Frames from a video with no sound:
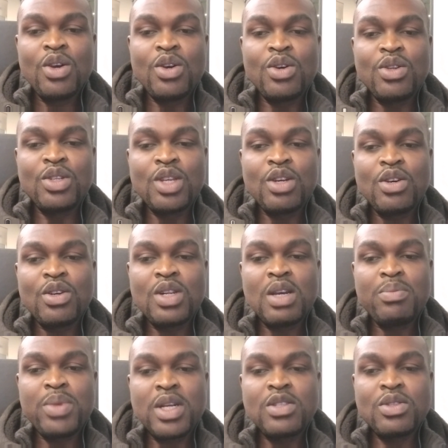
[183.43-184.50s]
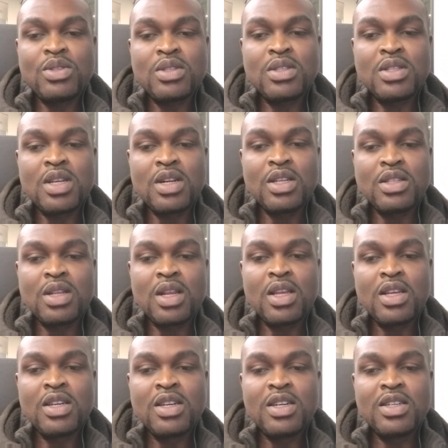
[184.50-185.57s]
on the other part's territory,
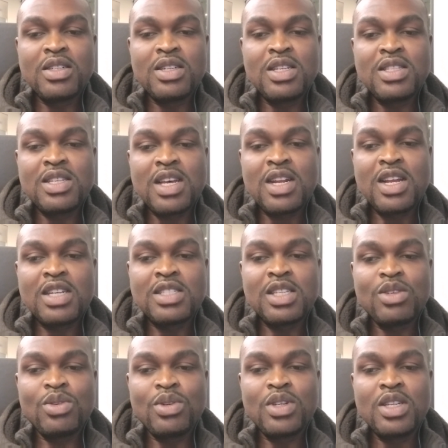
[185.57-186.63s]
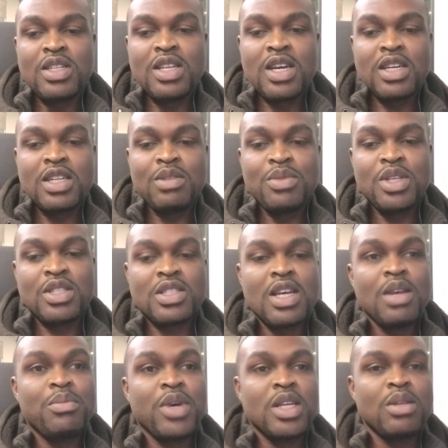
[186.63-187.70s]
reads an article in the agreement
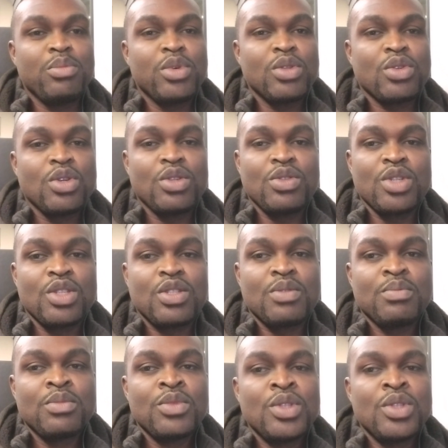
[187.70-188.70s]
signed by the both countries.